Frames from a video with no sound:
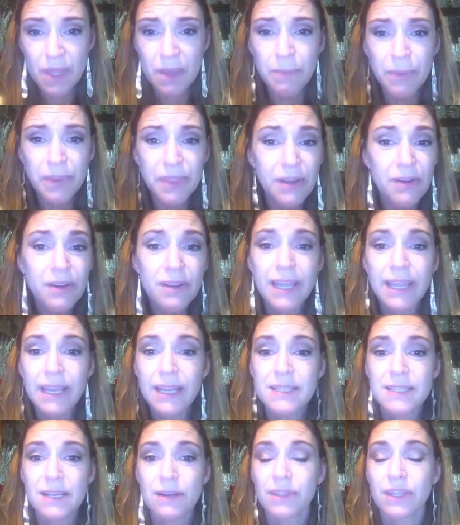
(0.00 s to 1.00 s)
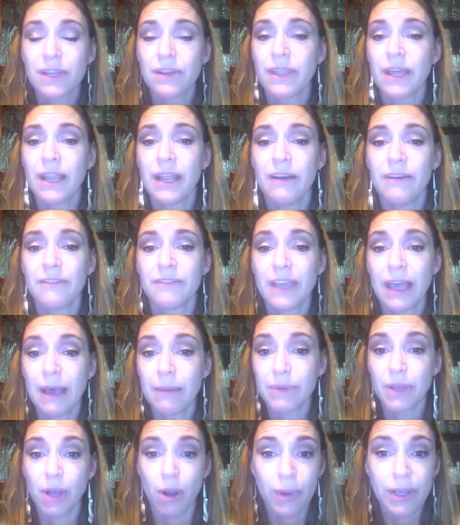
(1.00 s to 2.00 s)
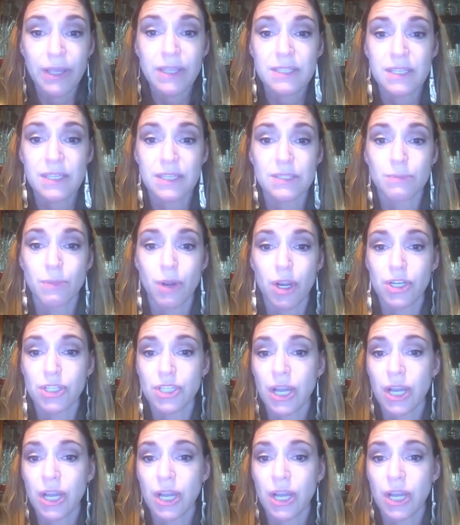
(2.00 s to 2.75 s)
But there are ladies out there that have kept going since March.